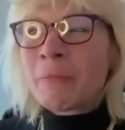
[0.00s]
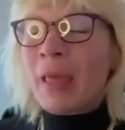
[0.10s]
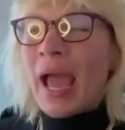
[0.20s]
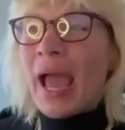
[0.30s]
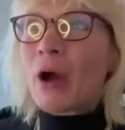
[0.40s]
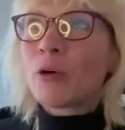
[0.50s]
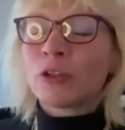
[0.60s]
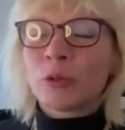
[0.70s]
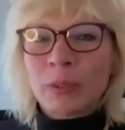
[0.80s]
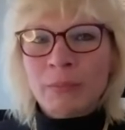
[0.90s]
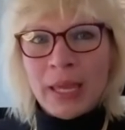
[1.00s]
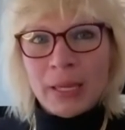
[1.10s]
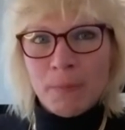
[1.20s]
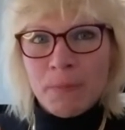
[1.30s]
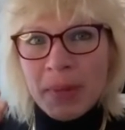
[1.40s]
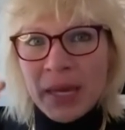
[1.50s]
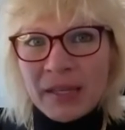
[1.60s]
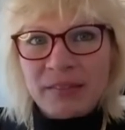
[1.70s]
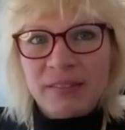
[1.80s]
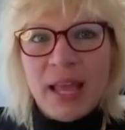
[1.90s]
how do we make
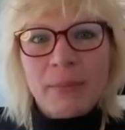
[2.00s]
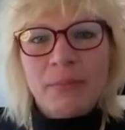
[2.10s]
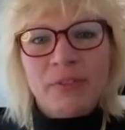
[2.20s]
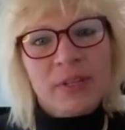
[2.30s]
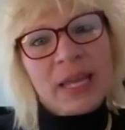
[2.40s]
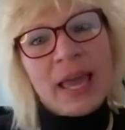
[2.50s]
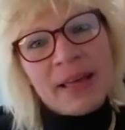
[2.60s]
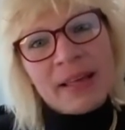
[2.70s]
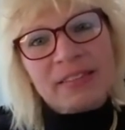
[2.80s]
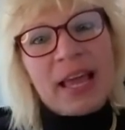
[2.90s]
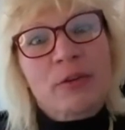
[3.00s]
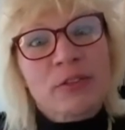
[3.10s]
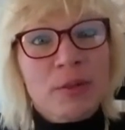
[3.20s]
big steps to get that scale so